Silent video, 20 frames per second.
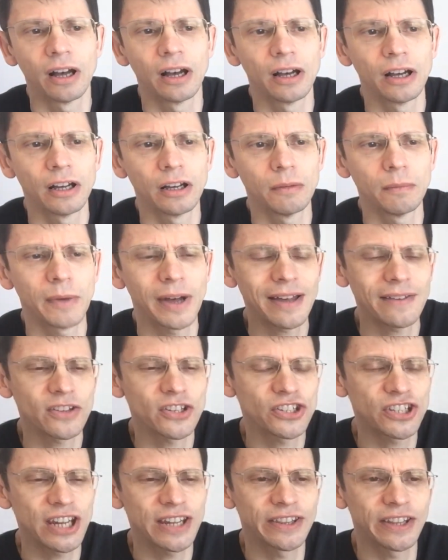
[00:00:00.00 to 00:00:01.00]

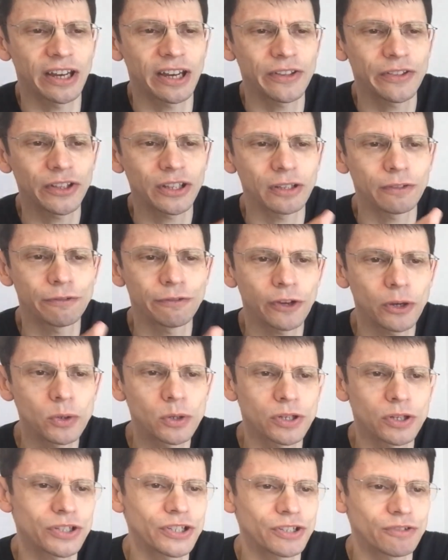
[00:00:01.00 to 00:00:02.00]
Having said that, I think the
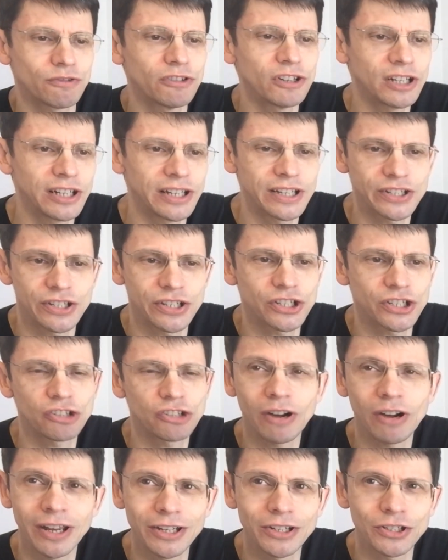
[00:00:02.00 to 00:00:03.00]
focus really is the
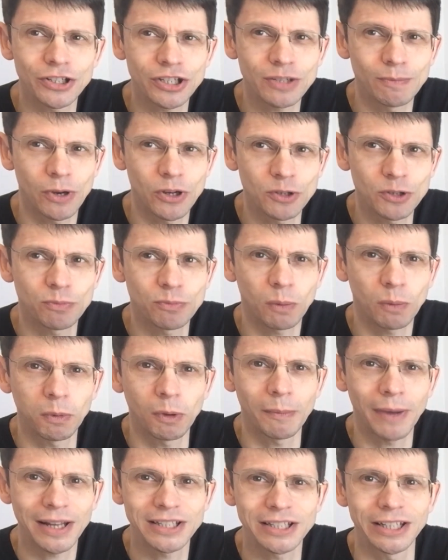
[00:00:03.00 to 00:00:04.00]
strangest, most
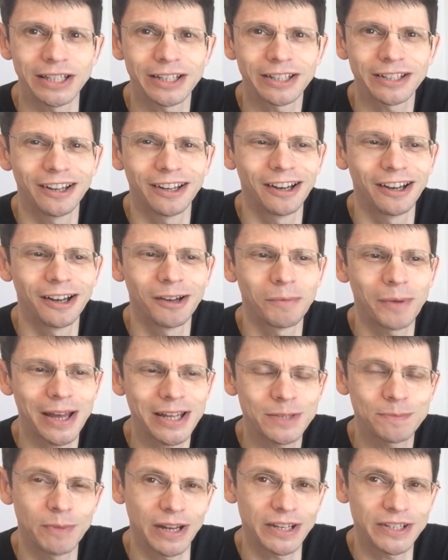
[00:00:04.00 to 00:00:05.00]
problematic
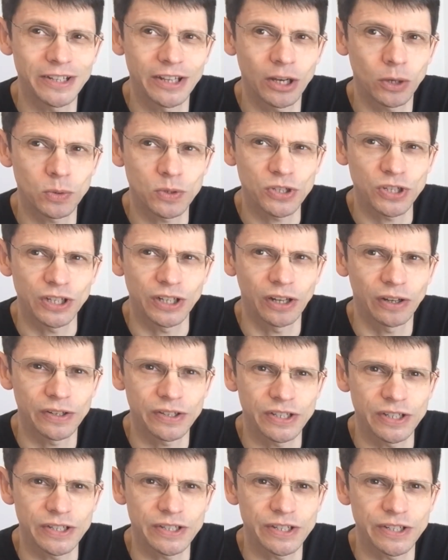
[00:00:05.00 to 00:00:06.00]
aspect of the old
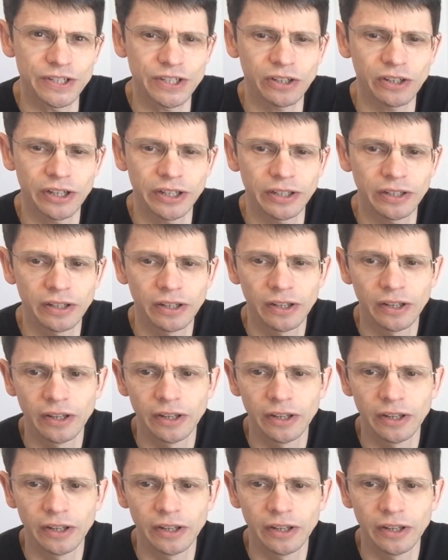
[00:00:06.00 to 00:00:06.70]
C90's design.